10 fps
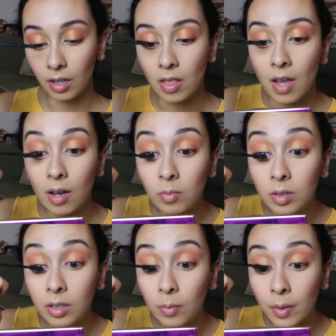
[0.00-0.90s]
That
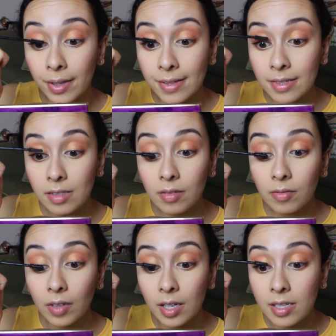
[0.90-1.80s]
one was
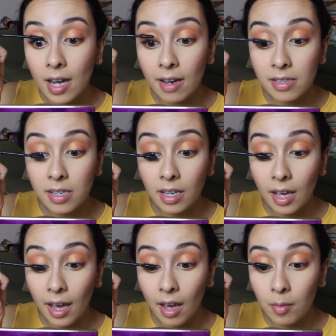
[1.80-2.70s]
fantastic.
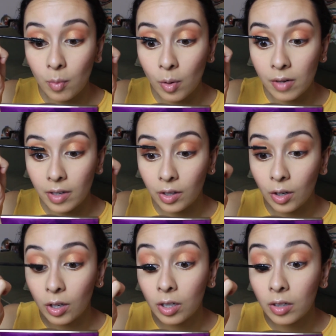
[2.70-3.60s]
It had more of a
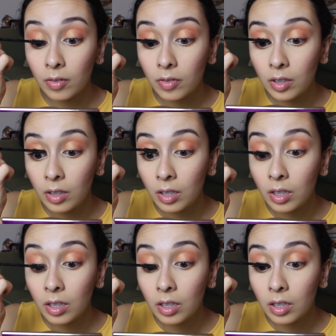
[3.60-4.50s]
curved
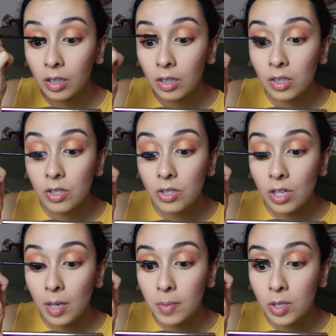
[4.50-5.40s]

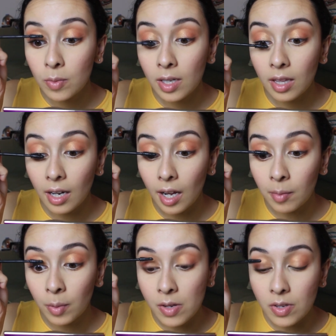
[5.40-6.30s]
shape to it that
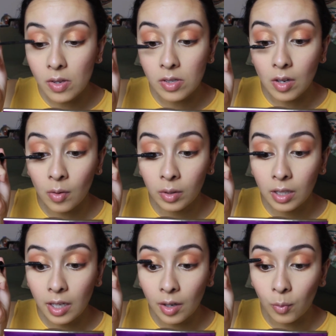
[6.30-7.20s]
had bristles
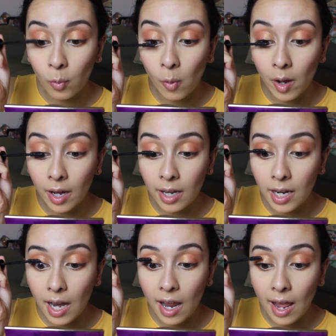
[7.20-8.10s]
only on
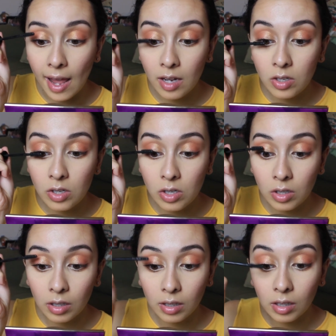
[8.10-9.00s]
one edge
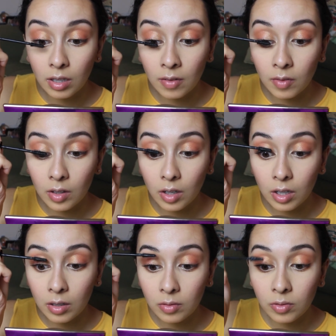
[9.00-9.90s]
of the
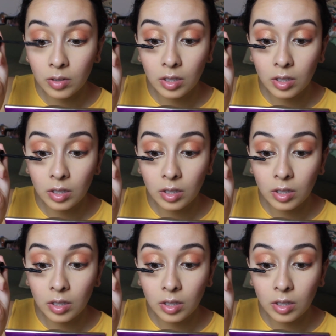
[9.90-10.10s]
curve,